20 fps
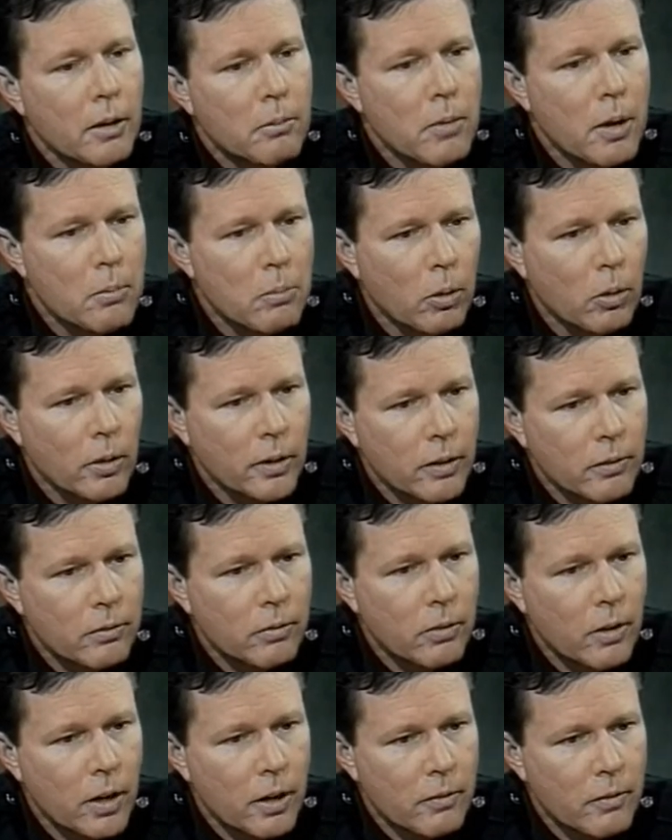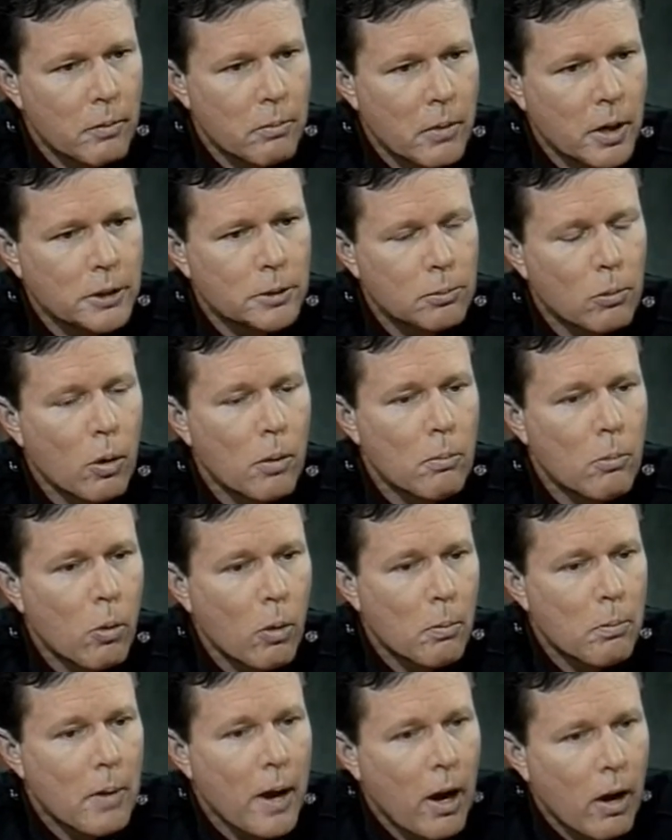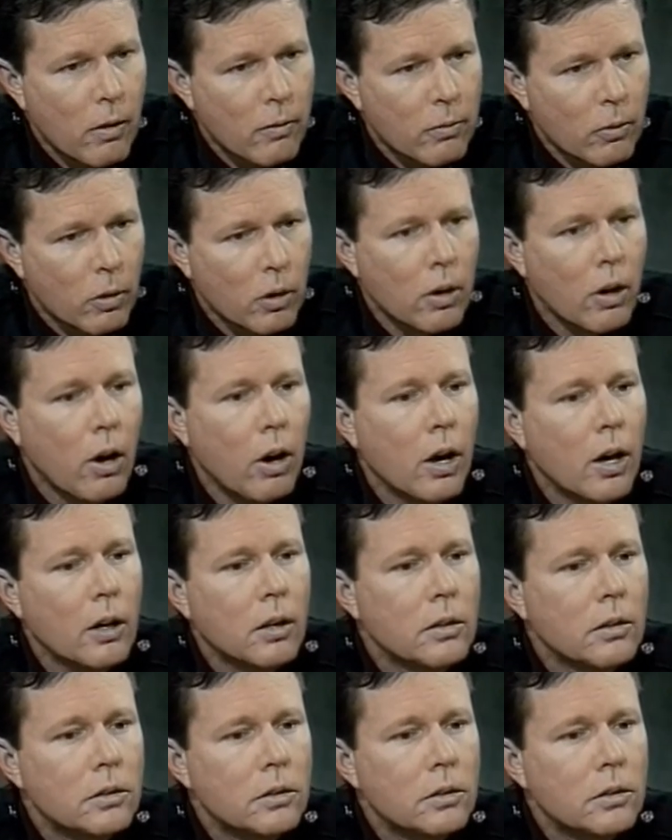by pulling in front of a much more powerful car.